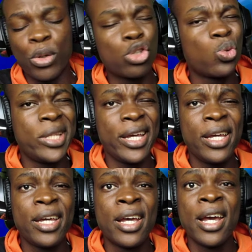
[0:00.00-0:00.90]
But
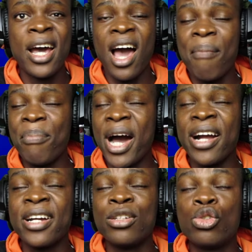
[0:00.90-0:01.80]
today, I'm
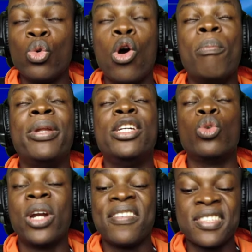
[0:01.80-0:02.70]
back to complete what I've